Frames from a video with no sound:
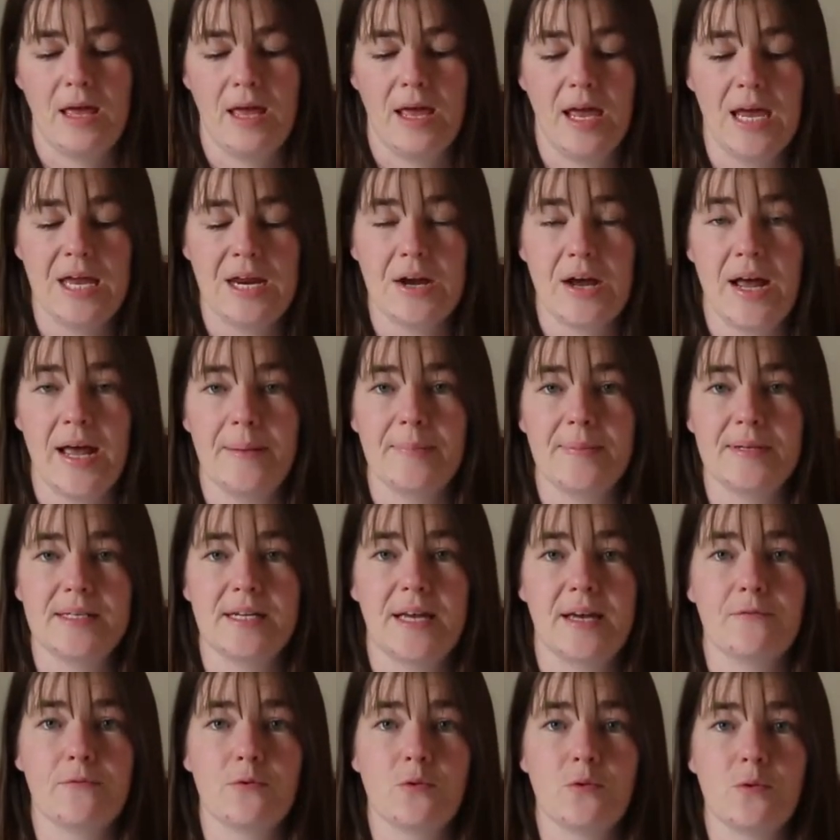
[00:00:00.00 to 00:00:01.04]
And I happen to
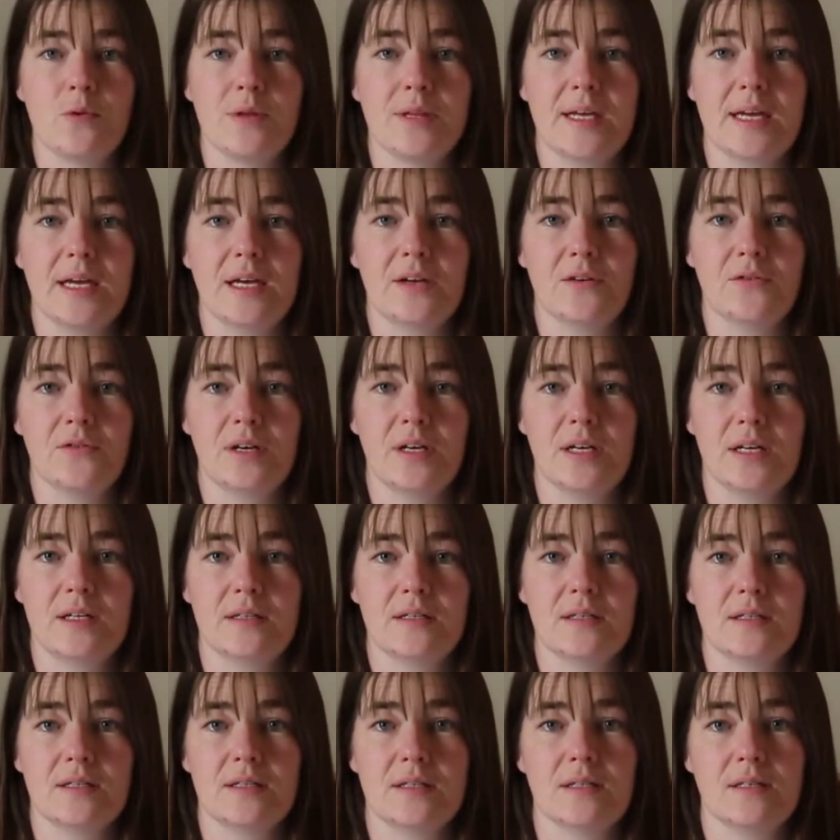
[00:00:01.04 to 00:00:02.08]
have all the
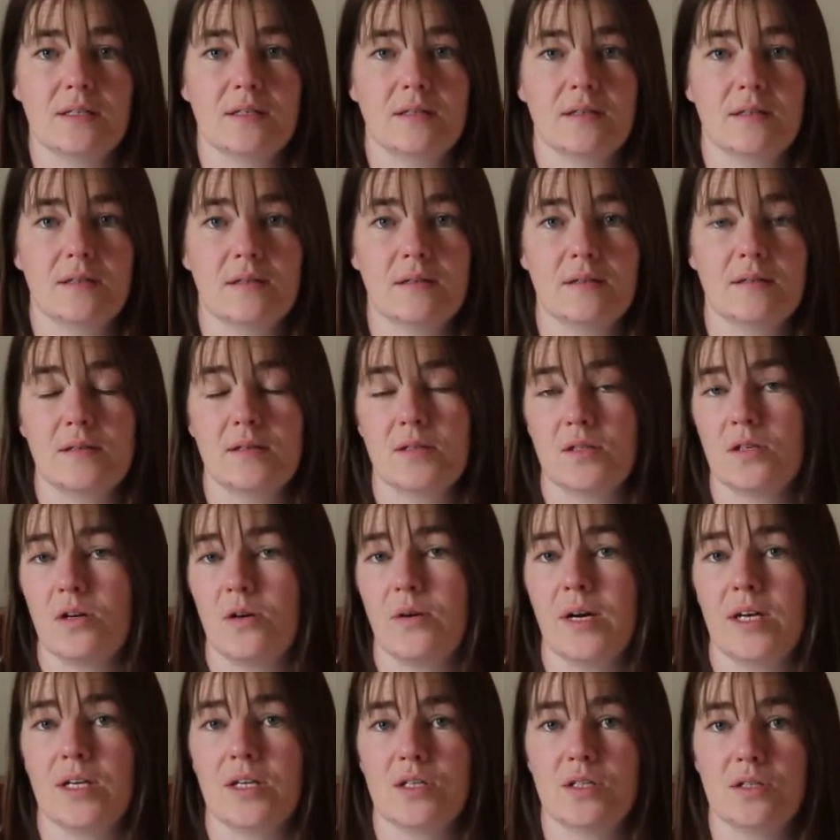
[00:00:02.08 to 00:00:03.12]
ingredients, so
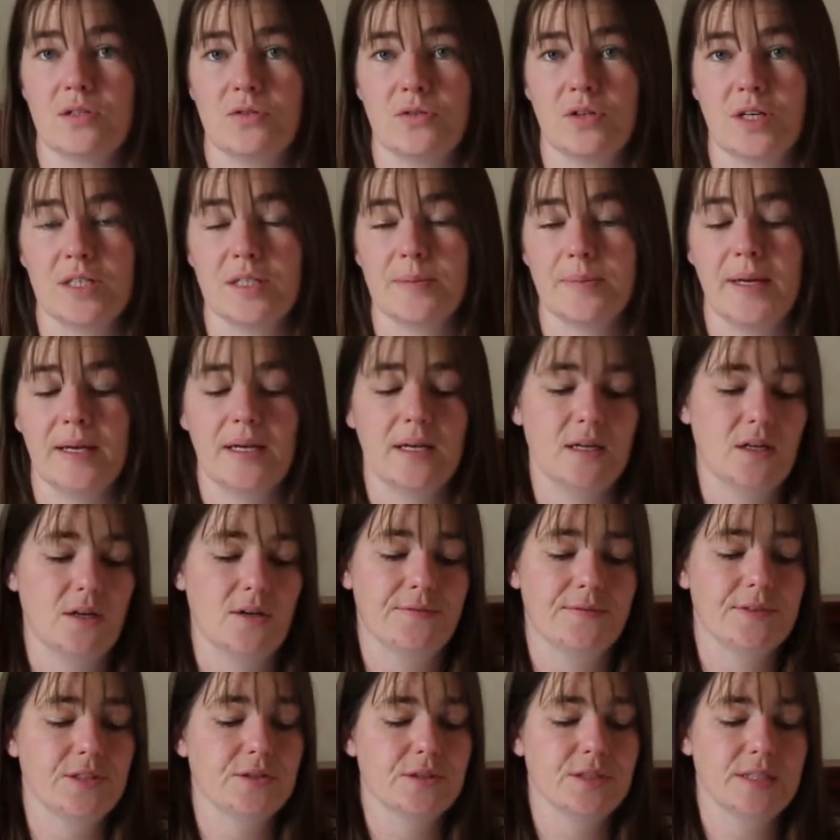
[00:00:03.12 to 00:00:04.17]
I tried to make it
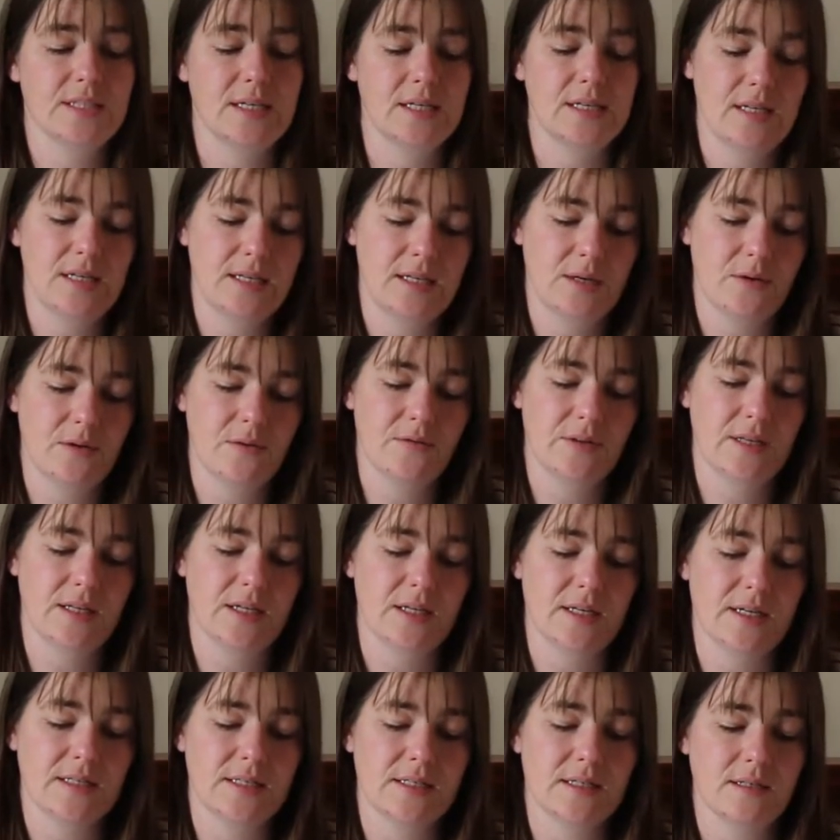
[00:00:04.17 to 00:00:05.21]
over lockdown, and they were really
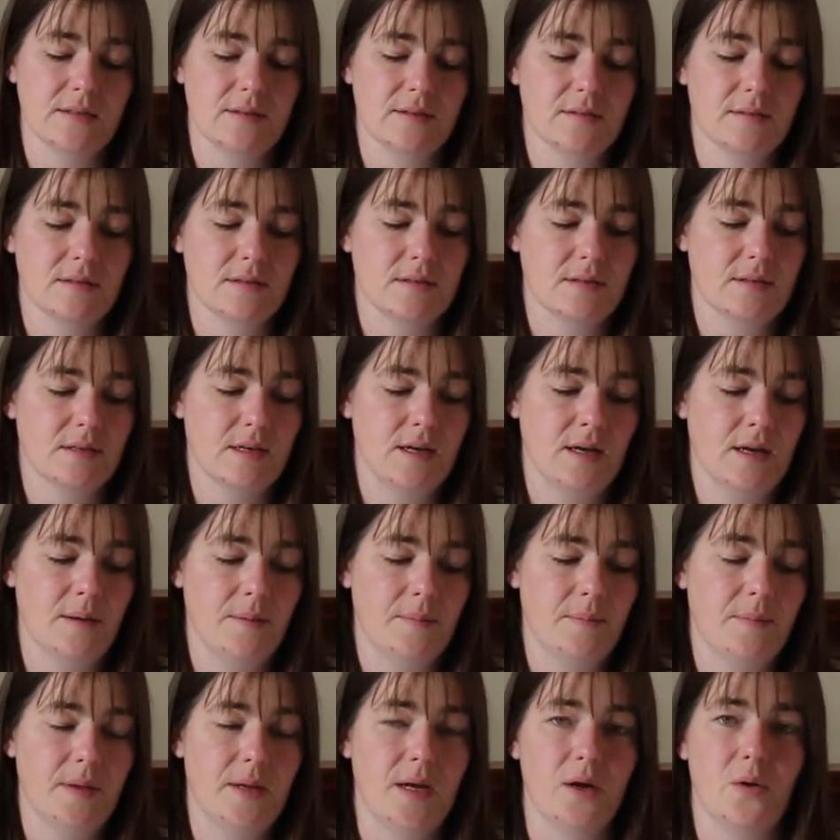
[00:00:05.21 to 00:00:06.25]
nice. They're
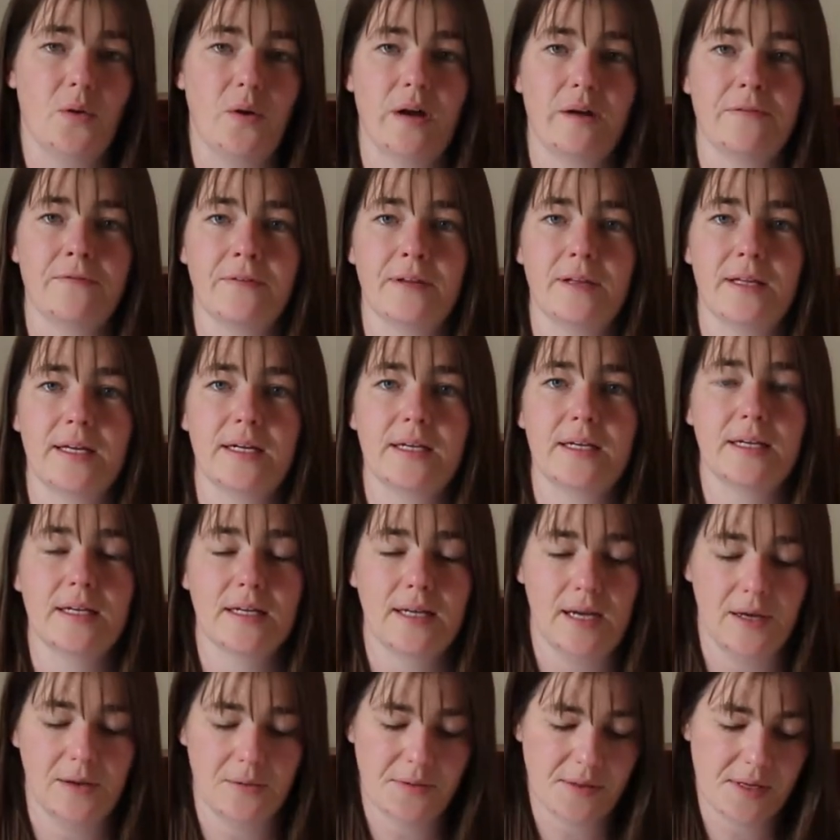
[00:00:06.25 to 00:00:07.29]
quite filling and
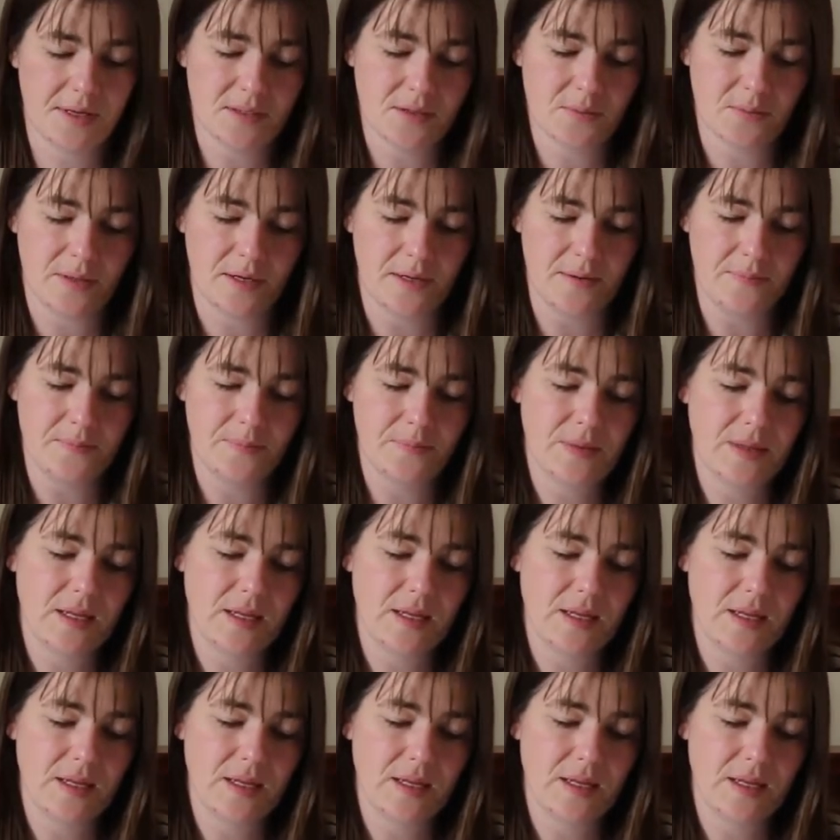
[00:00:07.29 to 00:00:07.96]
healthy as well.